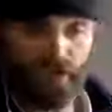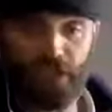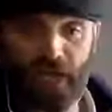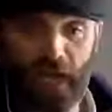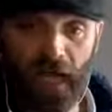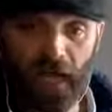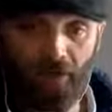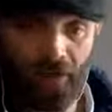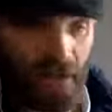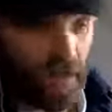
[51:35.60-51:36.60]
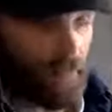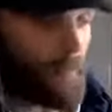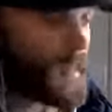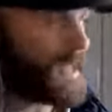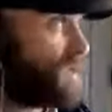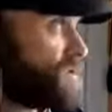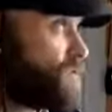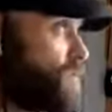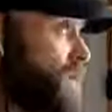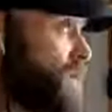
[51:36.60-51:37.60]
what you have is
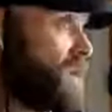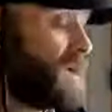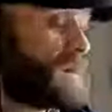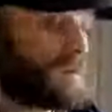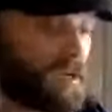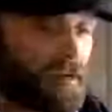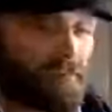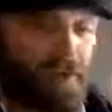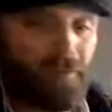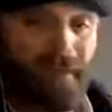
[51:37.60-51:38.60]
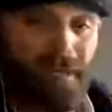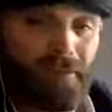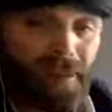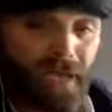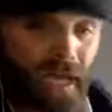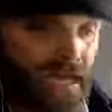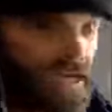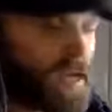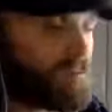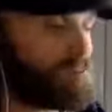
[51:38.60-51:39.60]
something that can be
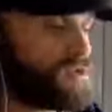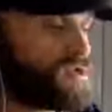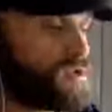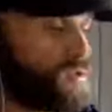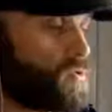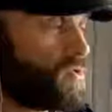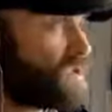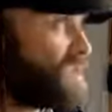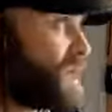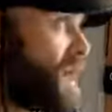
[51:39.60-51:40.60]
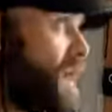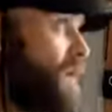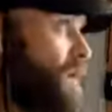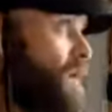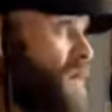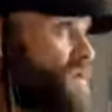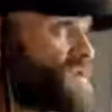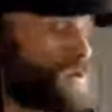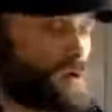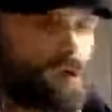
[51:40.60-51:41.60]
manipulated and misused to target
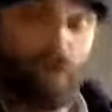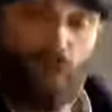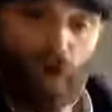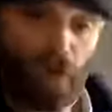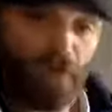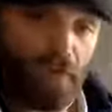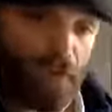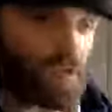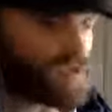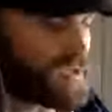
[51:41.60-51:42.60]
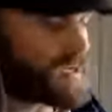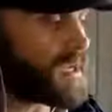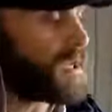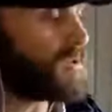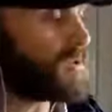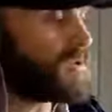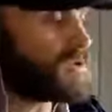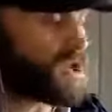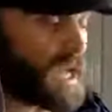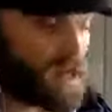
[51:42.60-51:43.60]
certain worldviews that the
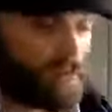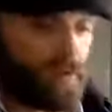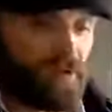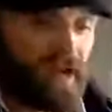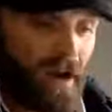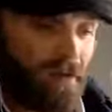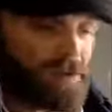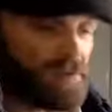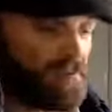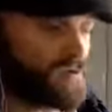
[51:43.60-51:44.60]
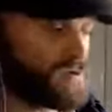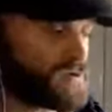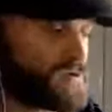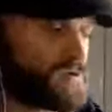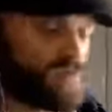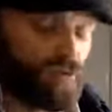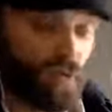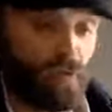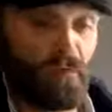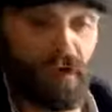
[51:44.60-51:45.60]
general narrative doesn't
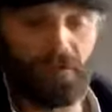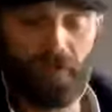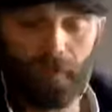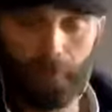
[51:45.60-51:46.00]
approve of.